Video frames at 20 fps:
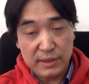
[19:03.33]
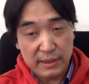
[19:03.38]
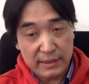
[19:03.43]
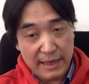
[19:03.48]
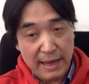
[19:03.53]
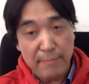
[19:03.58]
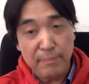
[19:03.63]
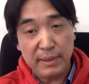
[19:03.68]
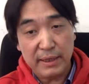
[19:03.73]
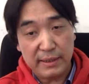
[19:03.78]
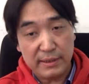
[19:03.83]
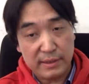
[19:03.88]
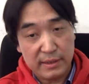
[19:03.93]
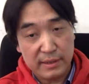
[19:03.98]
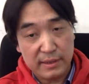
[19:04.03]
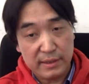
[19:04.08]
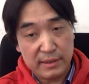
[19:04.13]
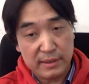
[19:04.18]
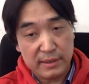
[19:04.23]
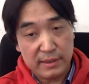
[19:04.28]
the template
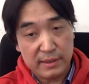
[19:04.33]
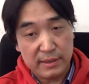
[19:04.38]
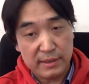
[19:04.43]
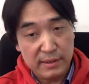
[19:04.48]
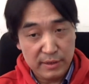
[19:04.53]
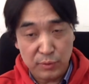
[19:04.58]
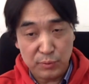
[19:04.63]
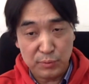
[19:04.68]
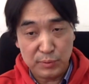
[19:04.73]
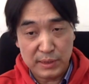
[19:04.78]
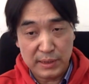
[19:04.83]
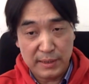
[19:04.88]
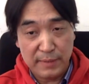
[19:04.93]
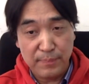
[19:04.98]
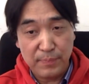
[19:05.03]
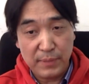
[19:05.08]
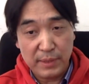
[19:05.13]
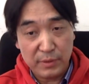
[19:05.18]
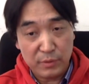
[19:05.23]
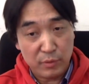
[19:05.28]
into
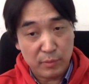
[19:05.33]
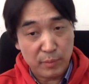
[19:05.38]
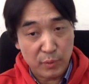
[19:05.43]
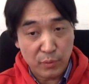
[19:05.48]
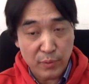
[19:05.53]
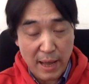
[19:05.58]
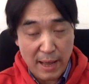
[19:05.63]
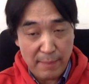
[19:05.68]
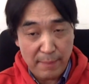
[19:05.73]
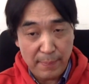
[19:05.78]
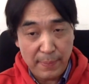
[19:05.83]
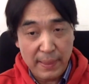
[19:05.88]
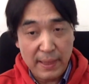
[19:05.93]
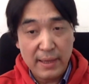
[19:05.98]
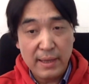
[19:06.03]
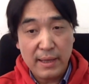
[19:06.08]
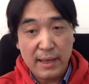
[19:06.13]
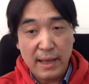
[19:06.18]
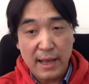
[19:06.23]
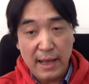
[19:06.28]
a program,
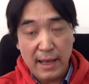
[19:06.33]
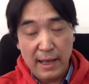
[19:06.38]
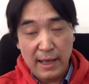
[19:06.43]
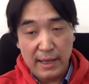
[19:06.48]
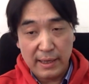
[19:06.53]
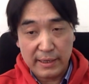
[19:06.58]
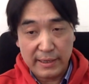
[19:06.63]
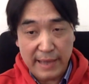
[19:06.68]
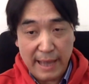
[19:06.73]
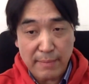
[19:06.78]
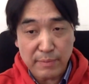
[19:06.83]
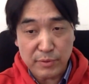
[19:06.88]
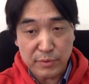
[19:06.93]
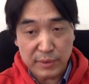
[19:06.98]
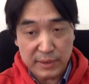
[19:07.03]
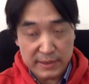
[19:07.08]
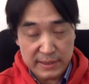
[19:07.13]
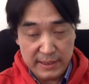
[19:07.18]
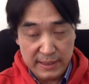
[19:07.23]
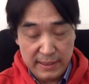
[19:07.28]

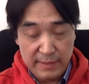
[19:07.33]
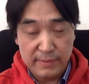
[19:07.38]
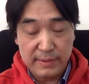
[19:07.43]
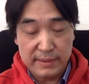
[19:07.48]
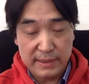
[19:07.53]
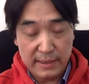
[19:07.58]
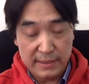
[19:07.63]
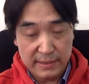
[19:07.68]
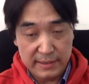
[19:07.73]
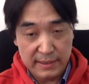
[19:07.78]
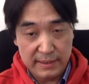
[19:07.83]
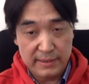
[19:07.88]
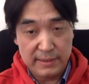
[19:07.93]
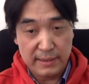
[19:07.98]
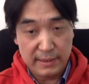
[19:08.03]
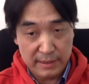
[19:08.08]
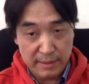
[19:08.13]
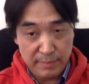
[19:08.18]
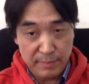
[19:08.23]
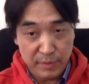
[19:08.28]
capturing
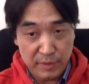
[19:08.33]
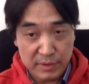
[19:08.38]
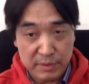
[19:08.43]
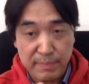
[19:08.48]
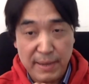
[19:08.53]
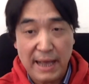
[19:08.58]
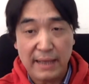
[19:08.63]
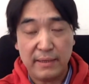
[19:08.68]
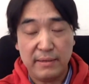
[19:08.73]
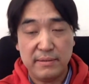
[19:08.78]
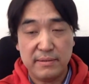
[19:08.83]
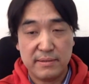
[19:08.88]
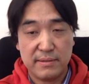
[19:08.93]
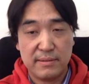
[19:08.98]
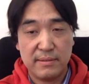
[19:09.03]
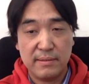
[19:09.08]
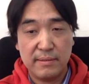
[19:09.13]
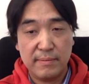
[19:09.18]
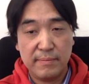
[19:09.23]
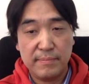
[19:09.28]
the computer
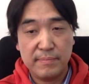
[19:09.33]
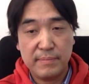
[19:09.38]
patterns.